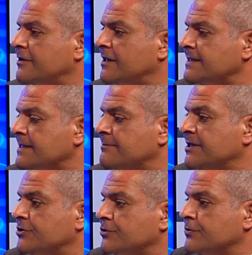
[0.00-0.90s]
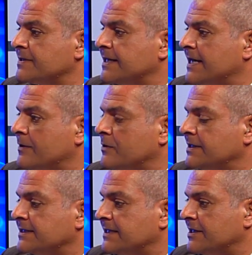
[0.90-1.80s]
are some issues that I want
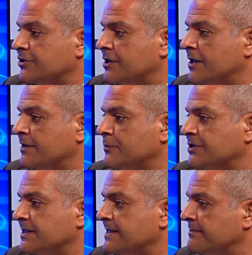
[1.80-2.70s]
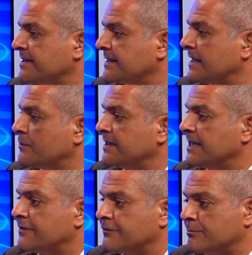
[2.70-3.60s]
to touch on, which is something that we
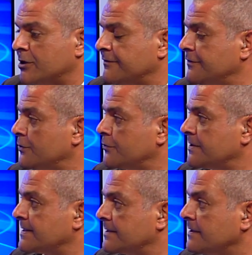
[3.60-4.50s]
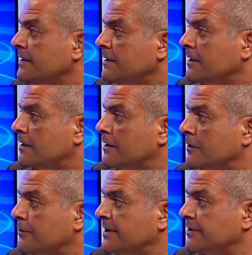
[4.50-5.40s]
get from our viewers and
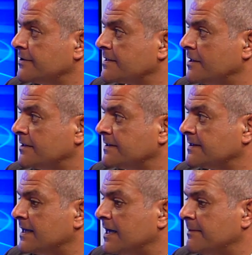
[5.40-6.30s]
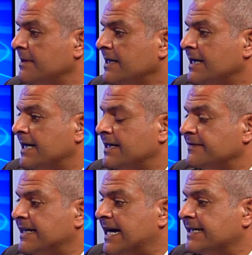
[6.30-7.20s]
readers all the time.
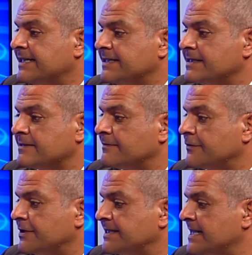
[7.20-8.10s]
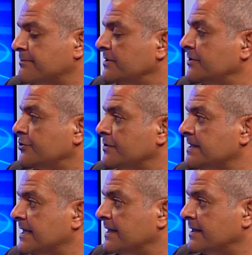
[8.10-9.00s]
And that is, for example, issues
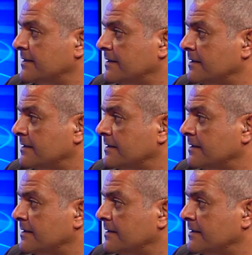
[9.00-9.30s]
like